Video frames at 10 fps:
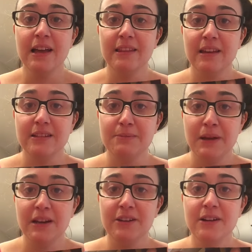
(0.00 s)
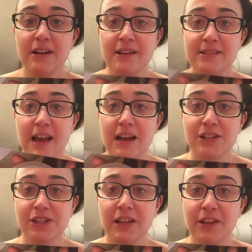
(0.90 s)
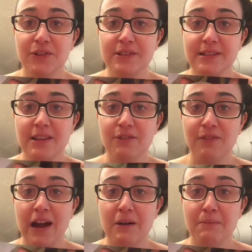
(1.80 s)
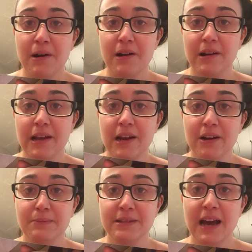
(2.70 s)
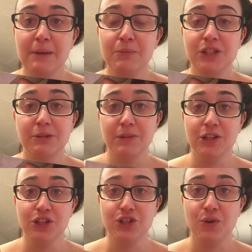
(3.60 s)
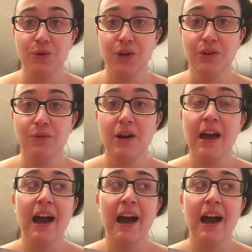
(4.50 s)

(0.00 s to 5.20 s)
The expander is actually, you can see the round part here up top, which I'm going to show you.